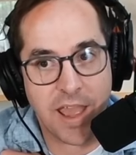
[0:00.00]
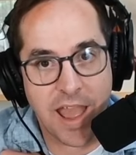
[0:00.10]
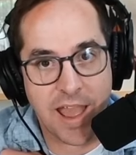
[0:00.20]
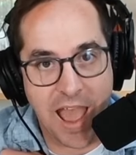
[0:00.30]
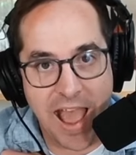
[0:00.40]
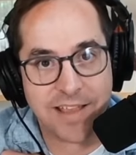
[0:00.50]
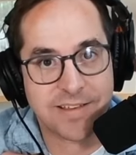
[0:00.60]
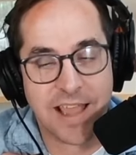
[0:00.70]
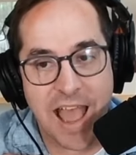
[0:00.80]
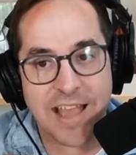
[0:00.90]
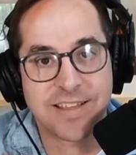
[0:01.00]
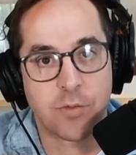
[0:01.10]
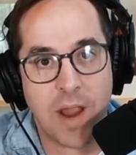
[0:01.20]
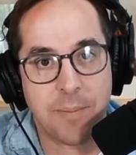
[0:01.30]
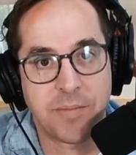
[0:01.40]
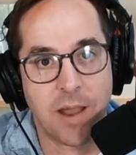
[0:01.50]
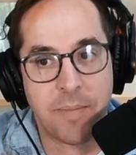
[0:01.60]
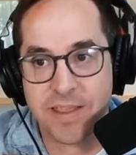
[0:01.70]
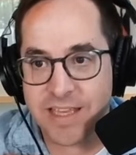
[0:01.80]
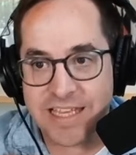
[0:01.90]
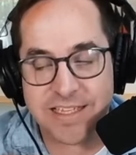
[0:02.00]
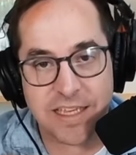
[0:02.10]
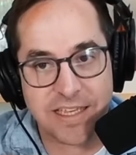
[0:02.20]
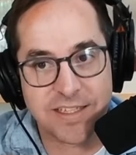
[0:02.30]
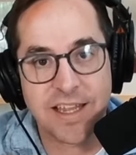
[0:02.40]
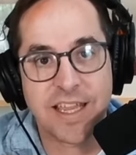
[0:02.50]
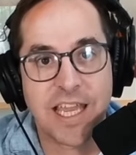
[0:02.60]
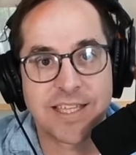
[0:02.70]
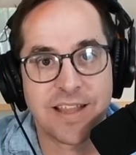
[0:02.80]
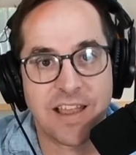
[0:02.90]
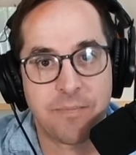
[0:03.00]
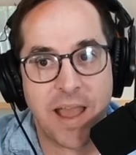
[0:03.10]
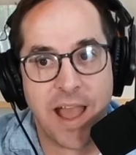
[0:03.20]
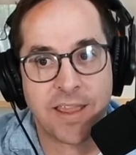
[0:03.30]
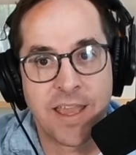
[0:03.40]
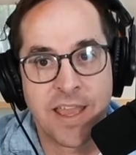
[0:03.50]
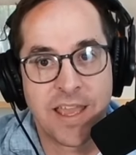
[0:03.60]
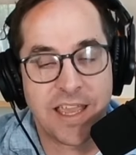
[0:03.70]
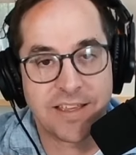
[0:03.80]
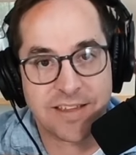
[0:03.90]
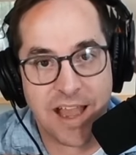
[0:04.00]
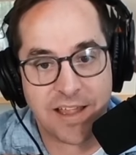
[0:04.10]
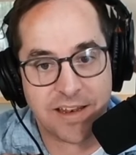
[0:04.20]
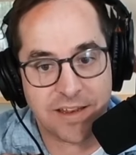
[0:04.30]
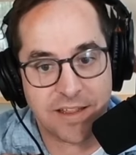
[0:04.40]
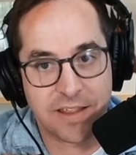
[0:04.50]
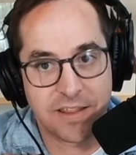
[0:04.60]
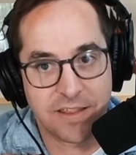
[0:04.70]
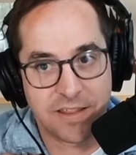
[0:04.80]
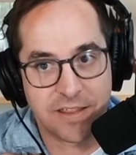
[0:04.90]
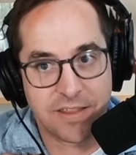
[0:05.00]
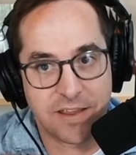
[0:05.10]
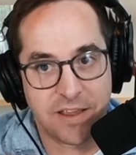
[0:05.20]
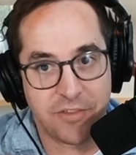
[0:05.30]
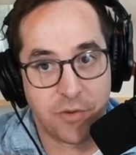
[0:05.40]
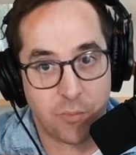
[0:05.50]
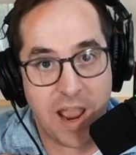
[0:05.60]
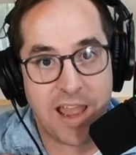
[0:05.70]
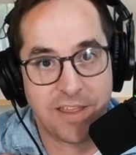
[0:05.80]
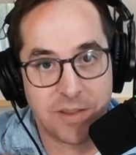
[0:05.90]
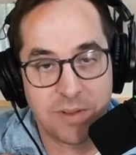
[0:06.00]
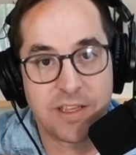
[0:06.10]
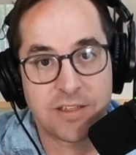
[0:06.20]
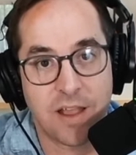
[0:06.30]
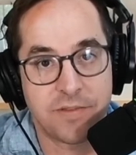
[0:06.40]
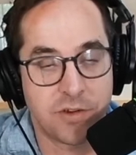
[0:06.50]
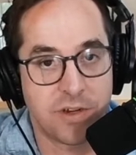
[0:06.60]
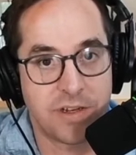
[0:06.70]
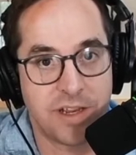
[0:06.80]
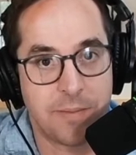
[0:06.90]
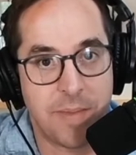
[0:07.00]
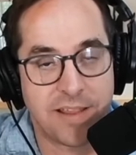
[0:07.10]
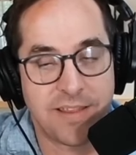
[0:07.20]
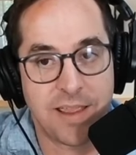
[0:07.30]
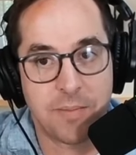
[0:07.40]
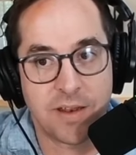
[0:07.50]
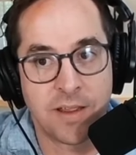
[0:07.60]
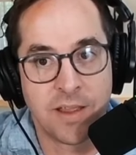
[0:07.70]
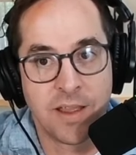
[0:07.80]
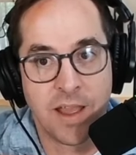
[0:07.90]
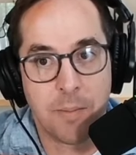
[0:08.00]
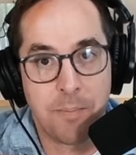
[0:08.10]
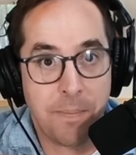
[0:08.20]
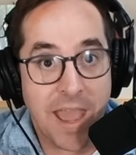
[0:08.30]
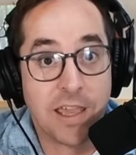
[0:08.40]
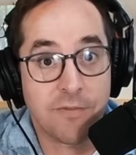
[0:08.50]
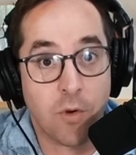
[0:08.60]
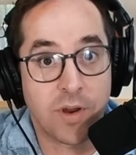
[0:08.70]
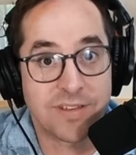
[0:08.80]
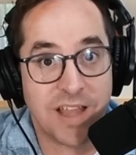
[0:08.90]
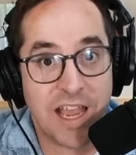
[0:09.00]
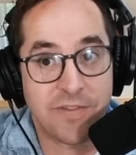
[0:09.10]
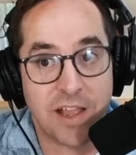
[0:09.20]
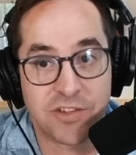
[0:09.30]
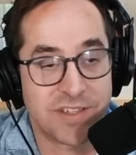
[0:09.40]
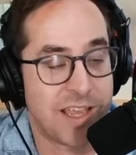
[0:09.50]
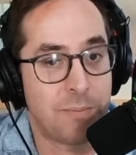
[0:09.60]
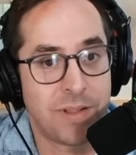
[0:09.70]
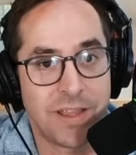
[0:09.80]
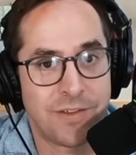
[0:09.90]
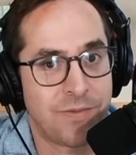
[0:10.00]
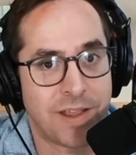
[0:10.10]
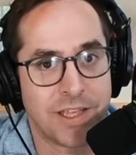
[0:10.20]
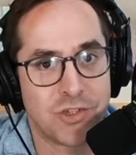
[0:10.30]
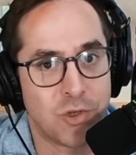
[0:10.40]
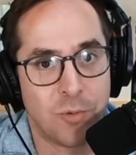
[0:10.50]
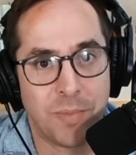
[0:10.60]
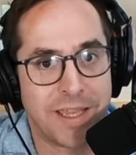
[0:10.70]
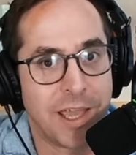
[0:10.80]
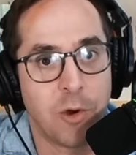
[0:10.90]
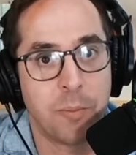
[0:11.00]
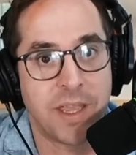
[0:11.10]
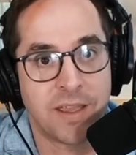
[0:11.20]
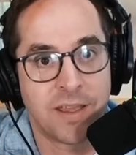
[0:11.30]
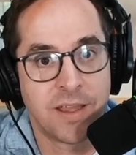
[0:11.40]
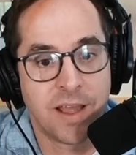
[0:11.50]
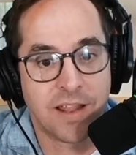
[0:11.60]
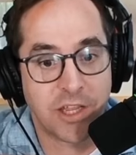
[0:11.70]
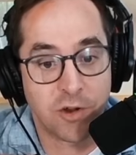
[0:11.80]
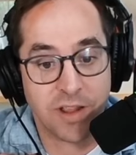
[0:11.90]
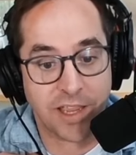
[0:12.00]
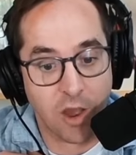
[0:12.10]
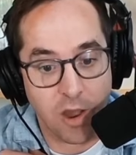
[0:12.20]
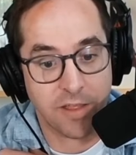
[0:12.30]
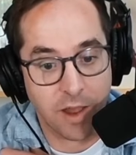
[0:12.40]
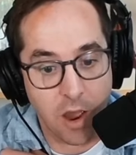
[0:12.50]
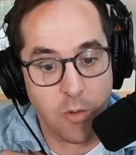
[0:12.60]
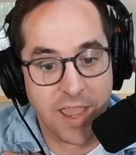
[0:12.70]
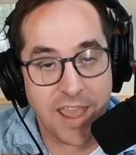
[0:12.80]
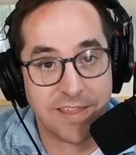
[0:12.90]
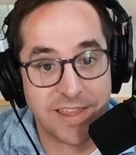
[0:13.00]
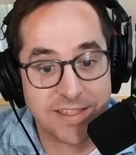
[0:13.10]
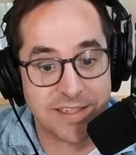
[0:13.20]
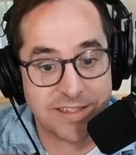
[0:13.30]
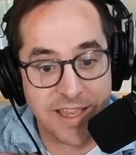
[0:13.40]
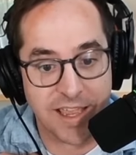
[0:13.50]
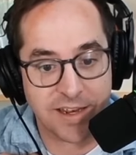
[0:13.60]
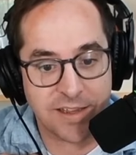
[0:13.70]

has has it wrapped up. He's he's gonna get his life back. He's got the the rat and the police officer and, and Matt Damon begging for his life now, just saying, please fucking shoot me, kill me. Like you're like, oh, okay, this is it.